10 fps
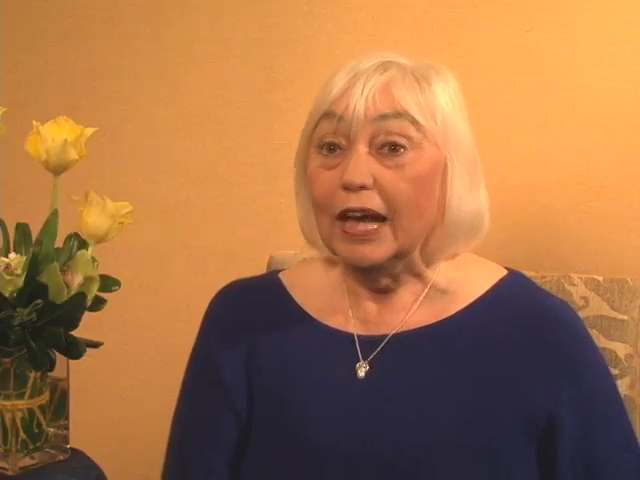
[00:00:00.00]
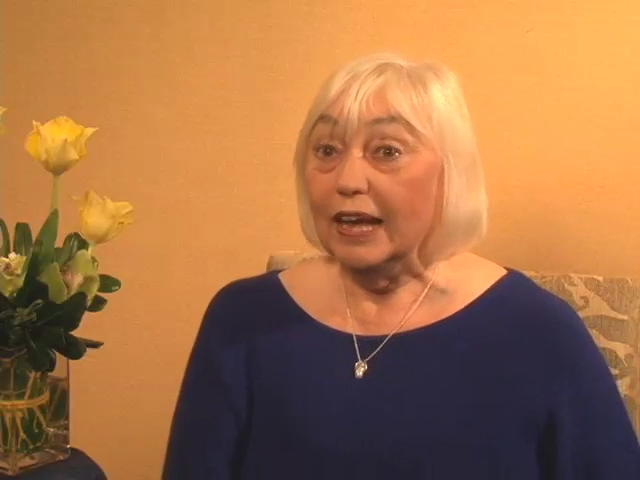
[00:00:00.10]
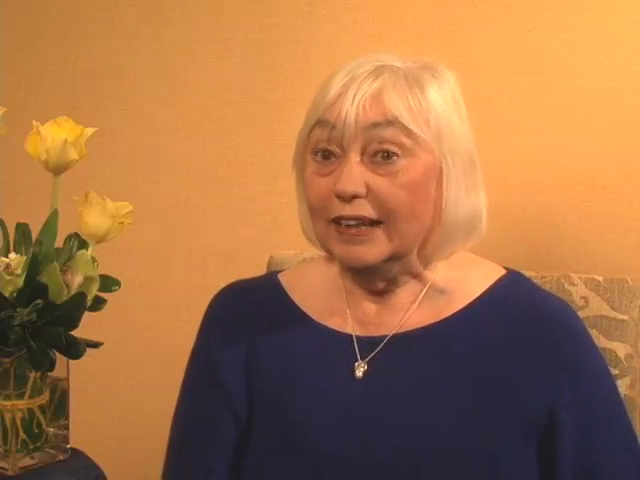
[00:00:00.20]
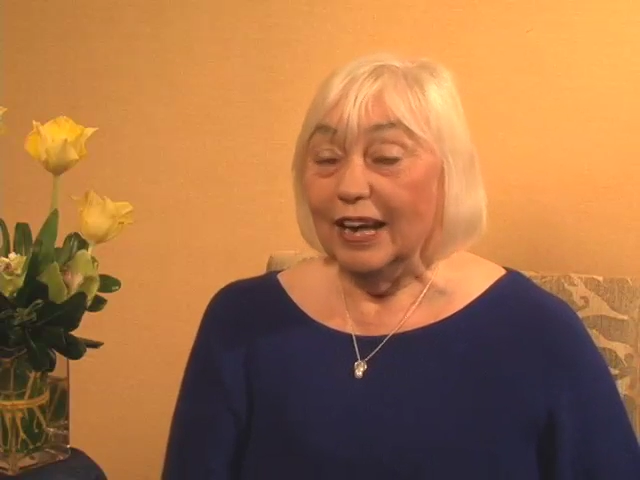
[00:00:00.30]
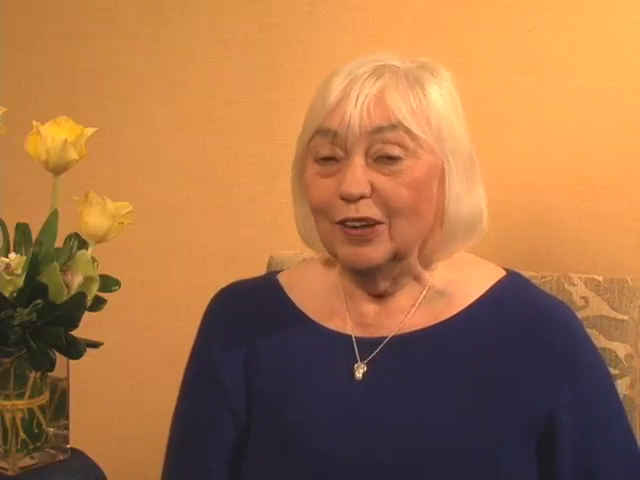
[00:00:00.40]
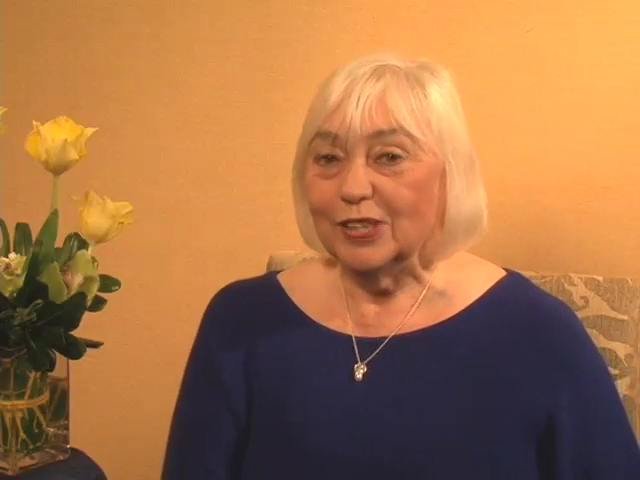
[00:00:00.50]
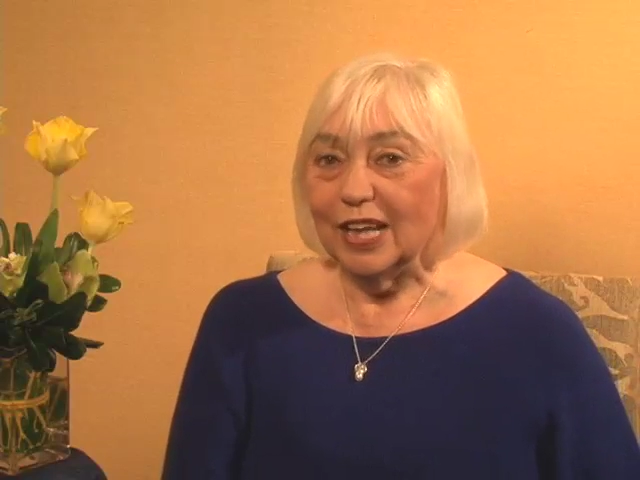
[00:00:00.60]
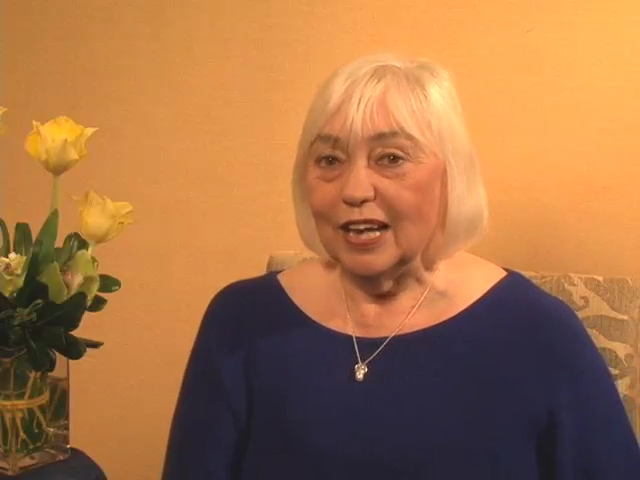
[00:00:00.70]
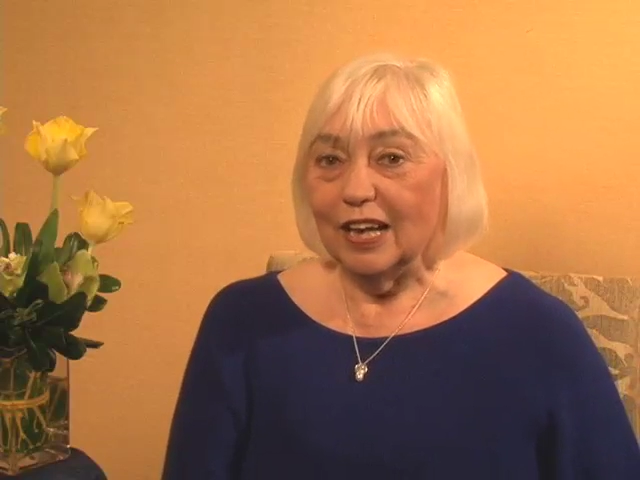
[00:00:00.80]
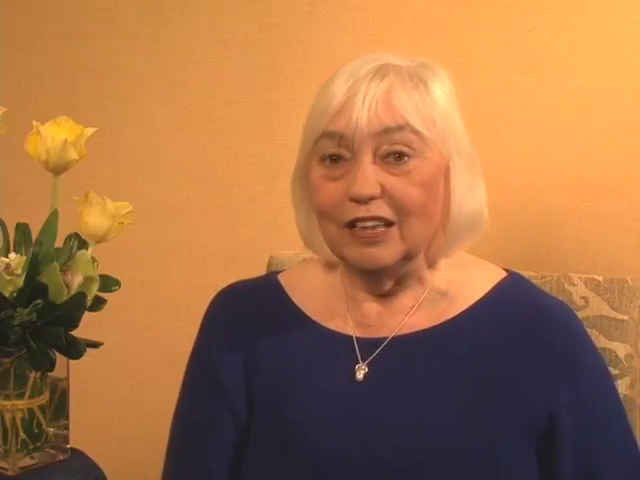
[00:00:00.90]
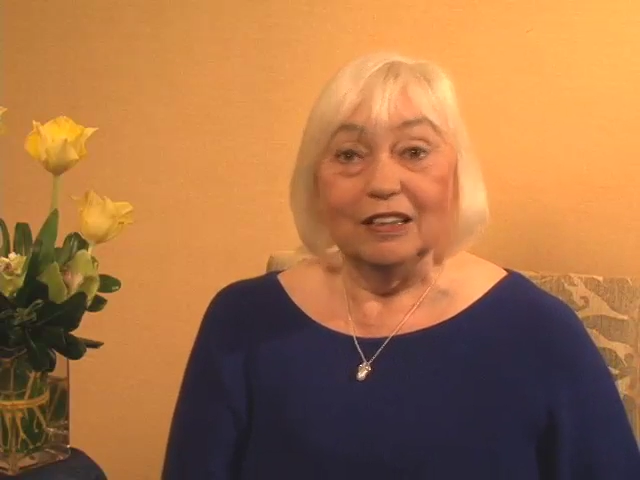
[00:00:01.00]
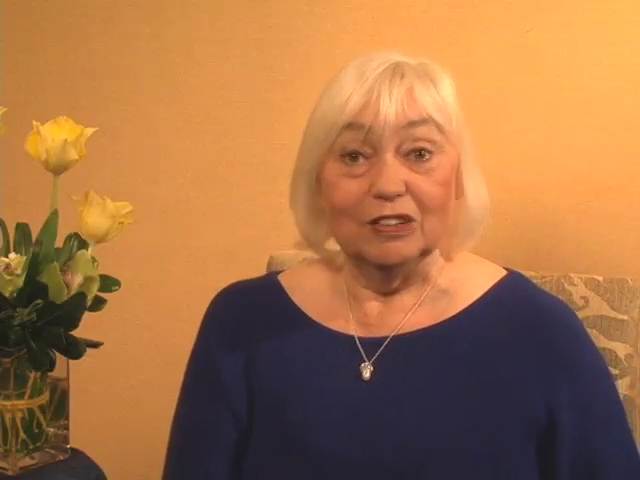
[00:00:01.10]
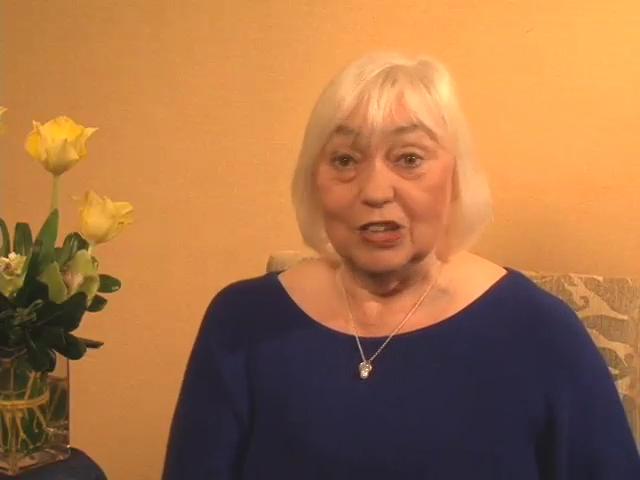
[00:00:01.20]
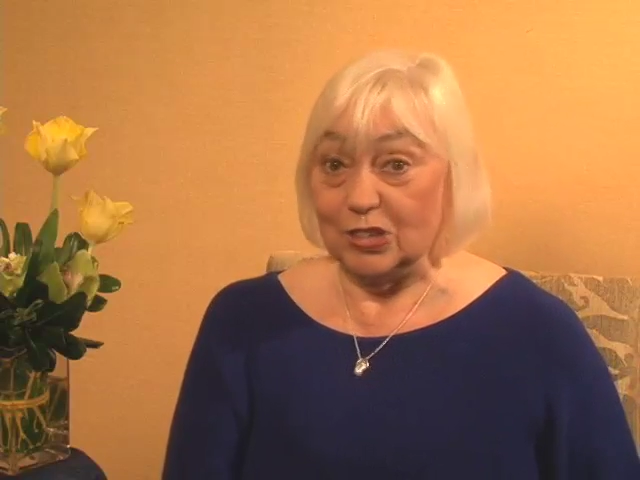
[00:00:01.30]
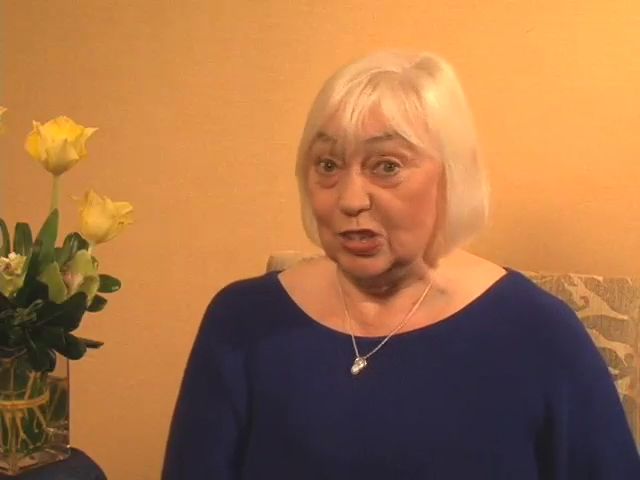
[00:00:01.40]
and now Dad
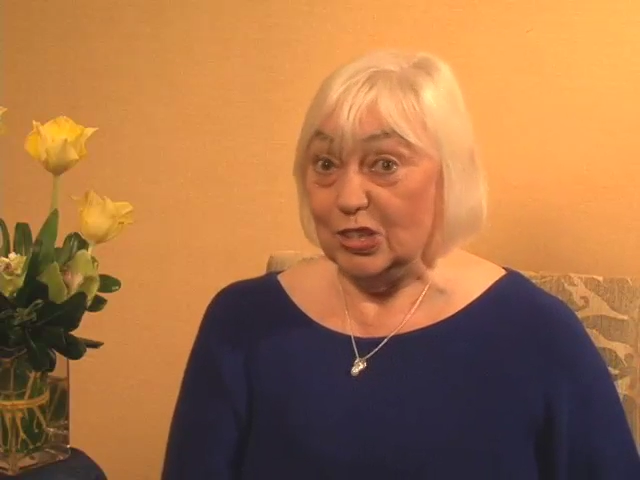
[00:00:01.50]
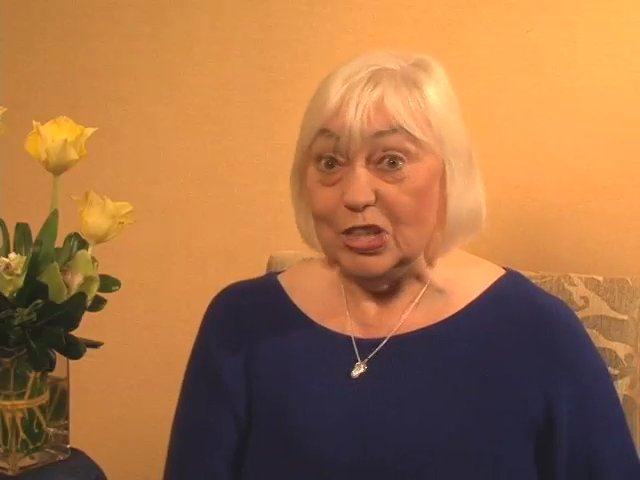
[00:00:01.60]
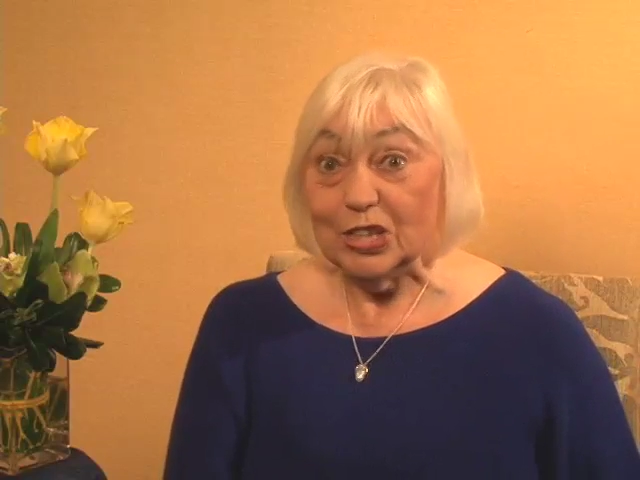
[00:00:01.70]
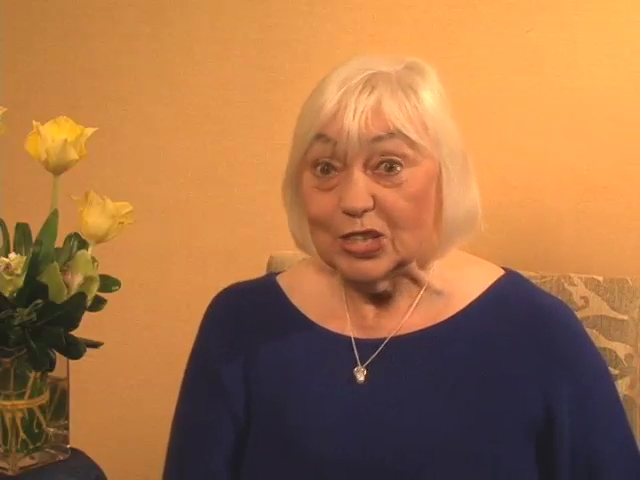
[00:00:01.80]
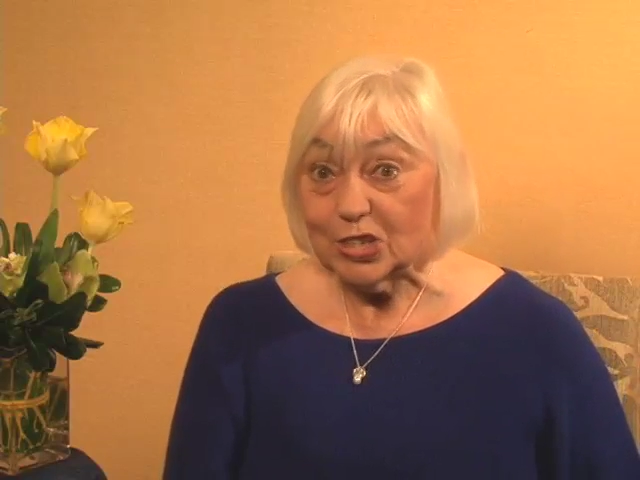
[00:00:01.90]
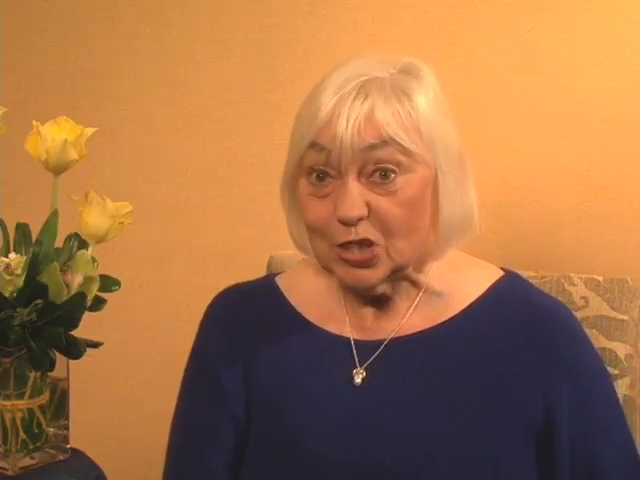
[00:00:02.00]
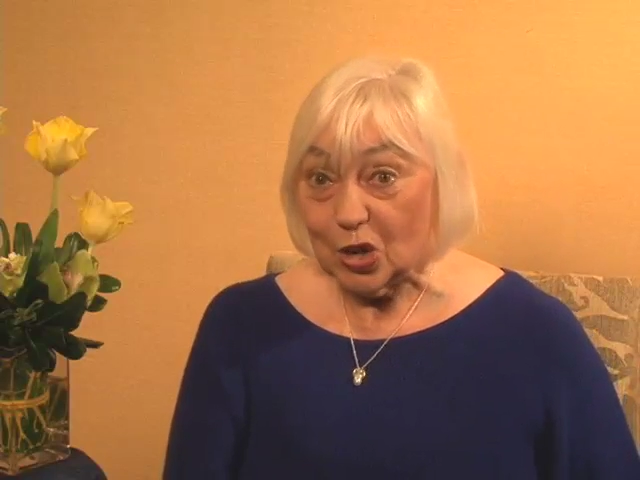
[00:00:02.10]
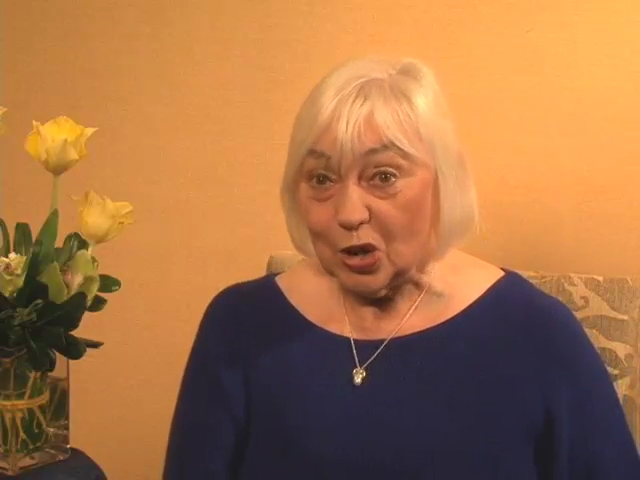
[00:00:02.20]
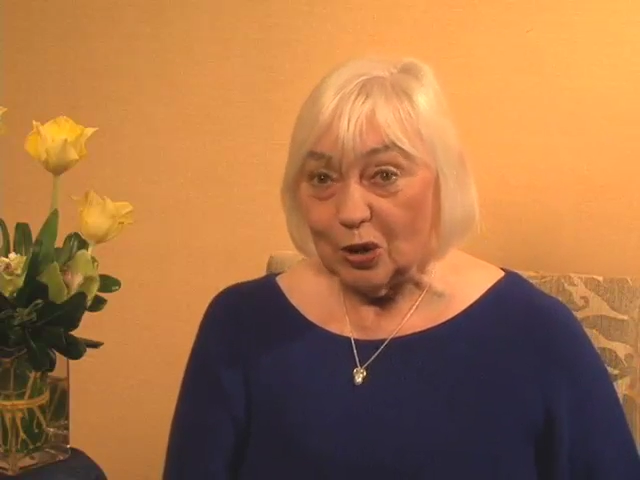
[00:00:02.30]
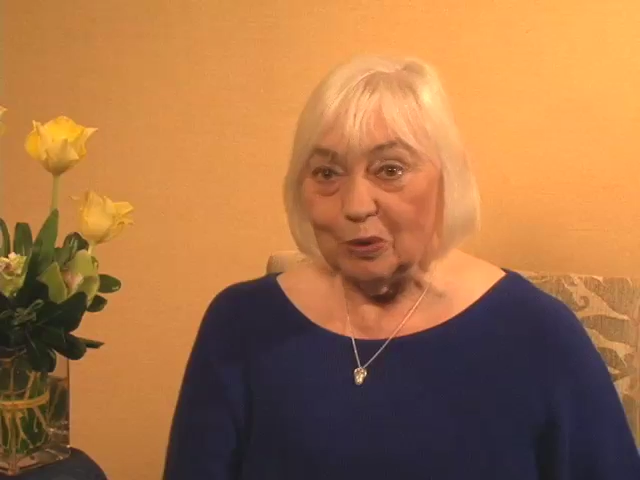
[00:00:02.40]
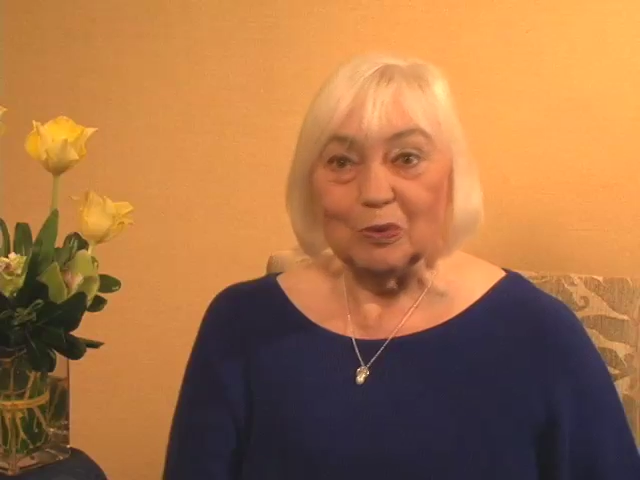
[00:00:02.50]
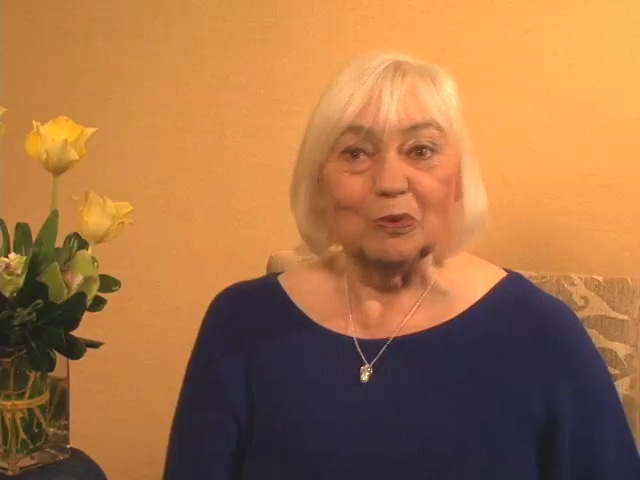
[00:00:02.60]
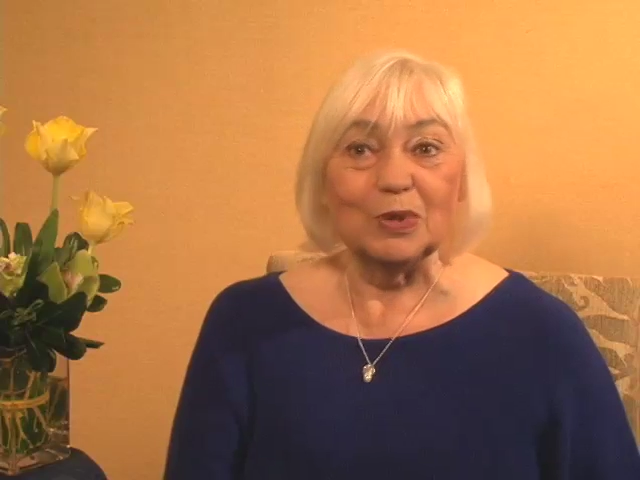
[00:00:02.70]
doesn't need us at all.